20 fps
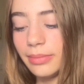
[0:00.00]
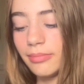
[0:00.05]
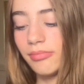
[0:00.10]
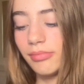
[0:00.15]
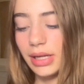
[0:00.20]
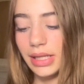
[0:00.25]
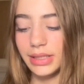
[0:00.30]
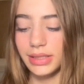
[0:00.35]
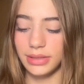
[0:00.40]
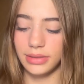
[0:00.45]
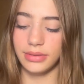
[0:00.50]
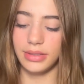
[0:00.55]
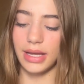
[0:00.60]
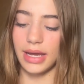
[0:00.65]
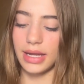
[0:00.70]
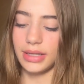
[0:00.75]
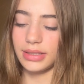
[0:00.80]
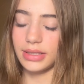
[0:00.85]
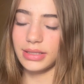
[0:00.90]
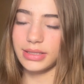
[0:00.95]
but
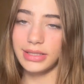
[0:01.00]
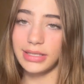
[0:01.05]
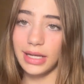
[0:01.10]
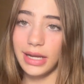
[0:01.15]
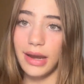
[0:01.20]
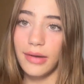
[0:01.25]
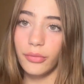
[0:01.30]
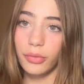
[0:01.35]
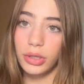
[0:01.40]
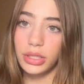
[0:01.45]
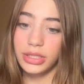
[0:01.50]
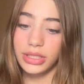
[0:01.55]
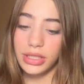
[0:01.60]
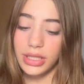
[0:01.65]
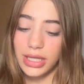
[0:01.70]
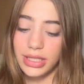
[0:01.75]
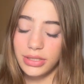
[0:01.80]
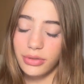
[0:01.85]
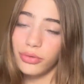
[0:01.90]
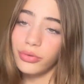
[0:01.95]
yeah, it does stick everywhere, so
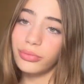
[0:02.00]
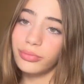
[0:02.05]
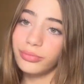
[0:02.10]
that's cool.